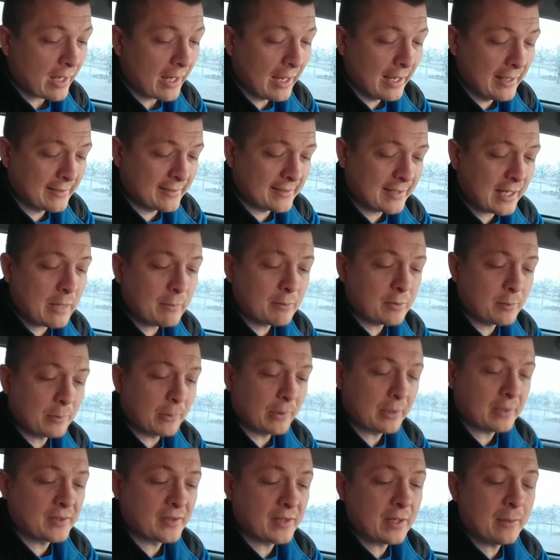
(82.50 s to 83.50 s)
it seems
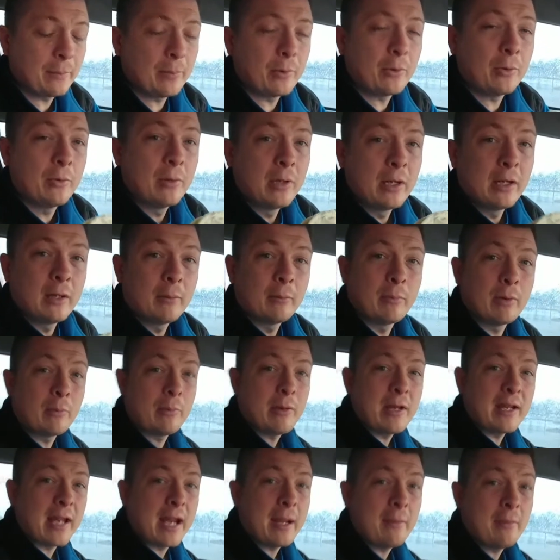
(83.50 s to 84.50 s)
pretty simple. But
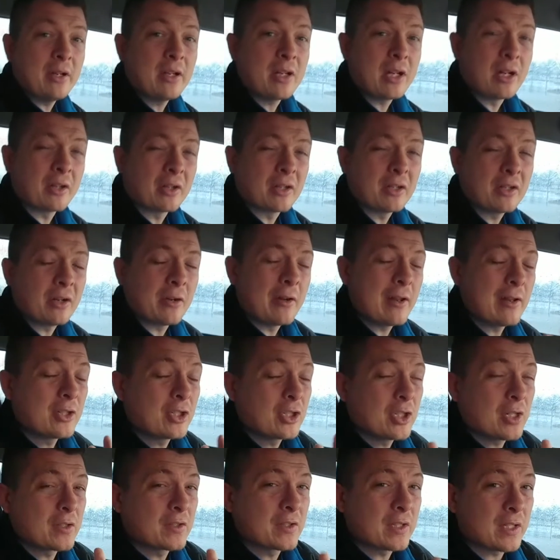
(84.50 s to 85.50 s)
we came to Dunkin' Donuts
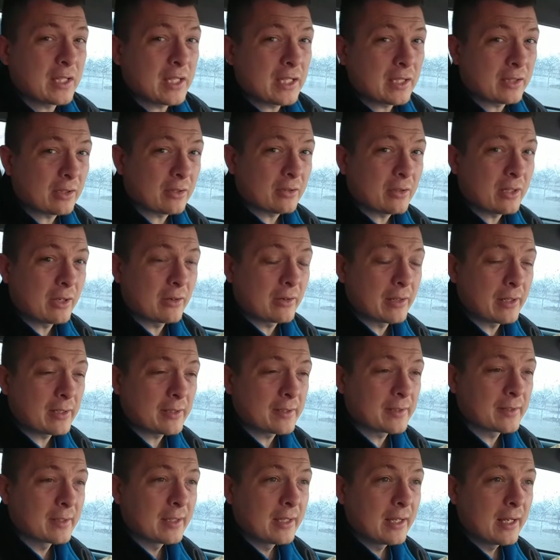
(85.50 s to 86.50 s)
just to get their
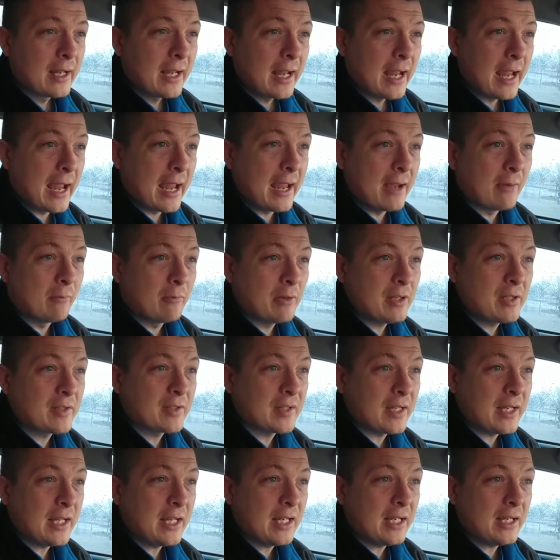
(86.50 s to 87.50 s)
donuts, and we
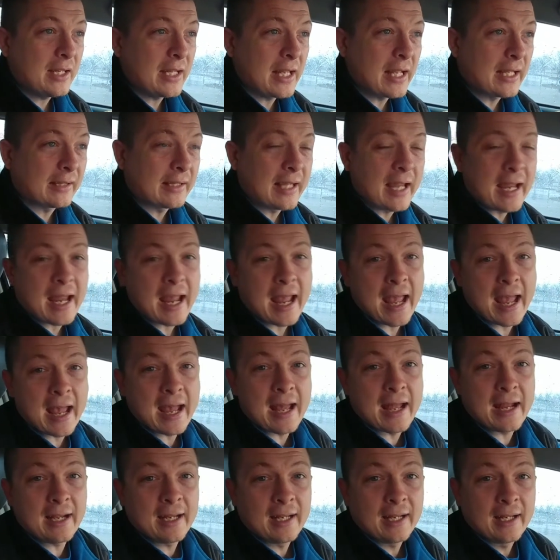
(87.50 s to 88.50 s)
seen that they
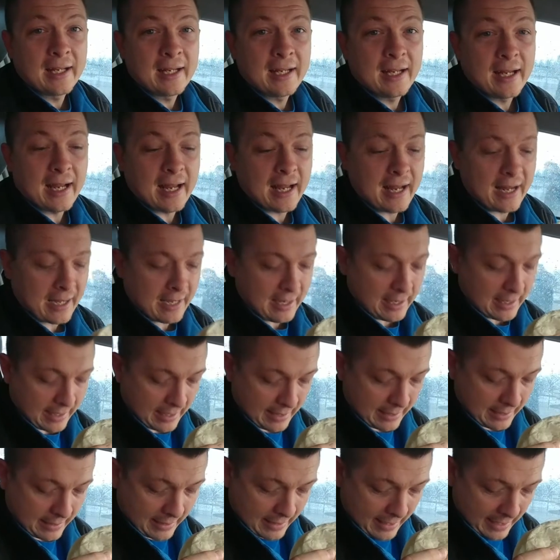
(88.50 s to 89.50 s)
had an
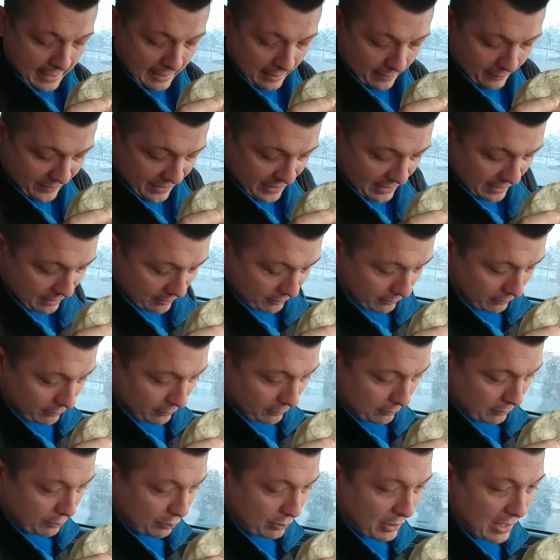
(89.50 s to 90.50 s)
item there
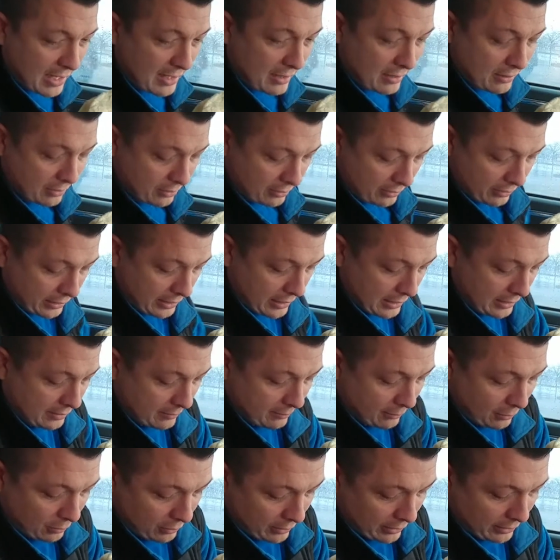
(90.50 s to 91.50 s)
bright and early in the
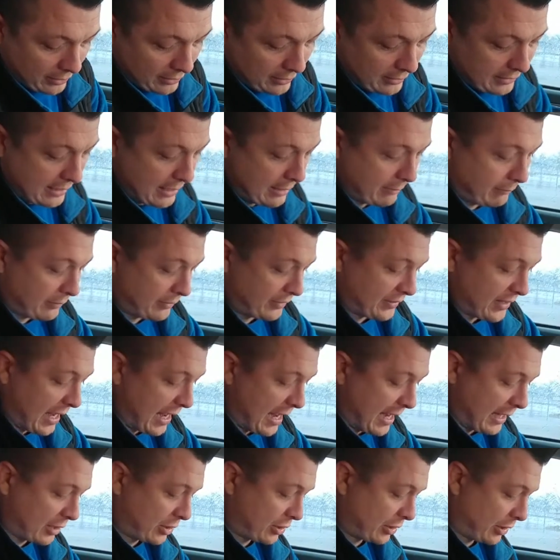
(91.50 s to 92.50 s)
morning that was
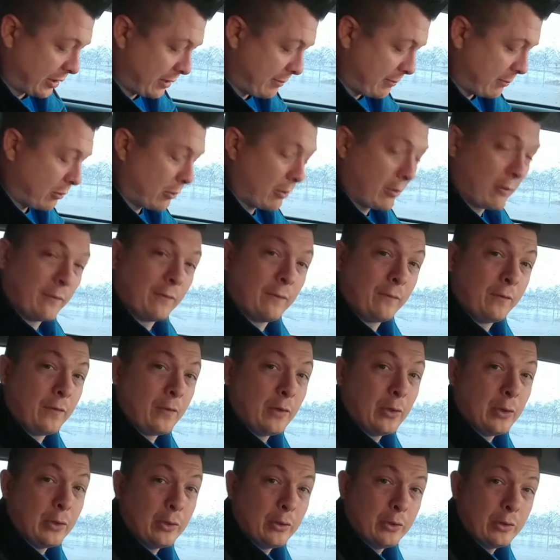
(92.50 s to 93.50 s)
actually more
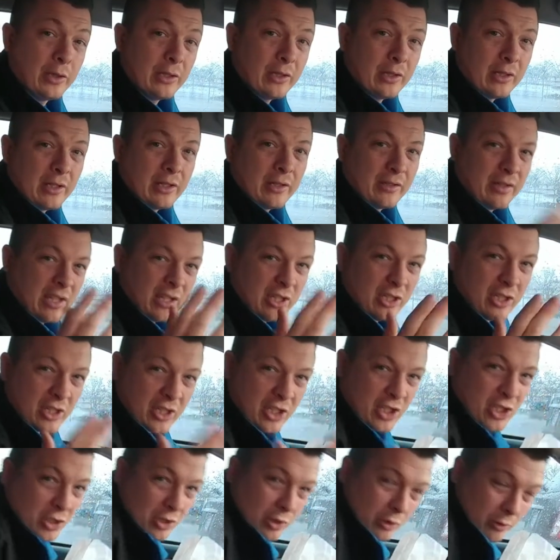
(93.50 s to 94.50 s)
food than
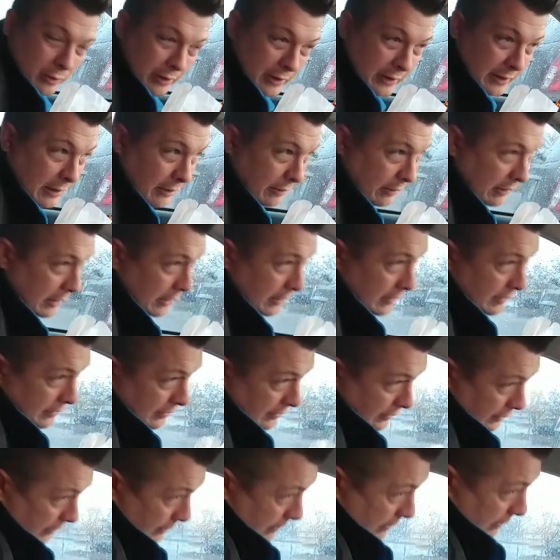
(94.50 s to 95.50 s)
just sugary
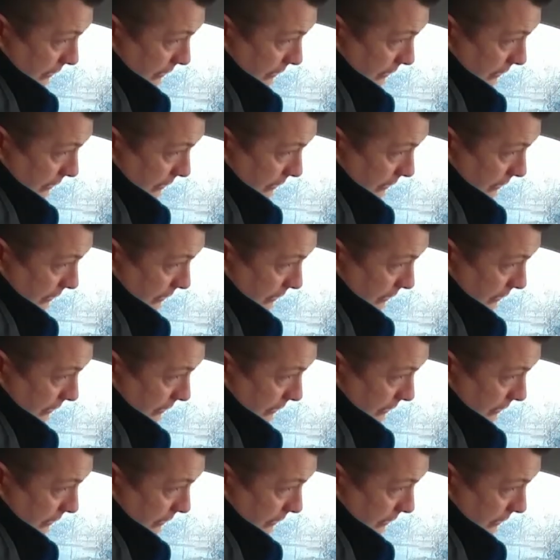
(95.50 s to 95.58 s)
donuts.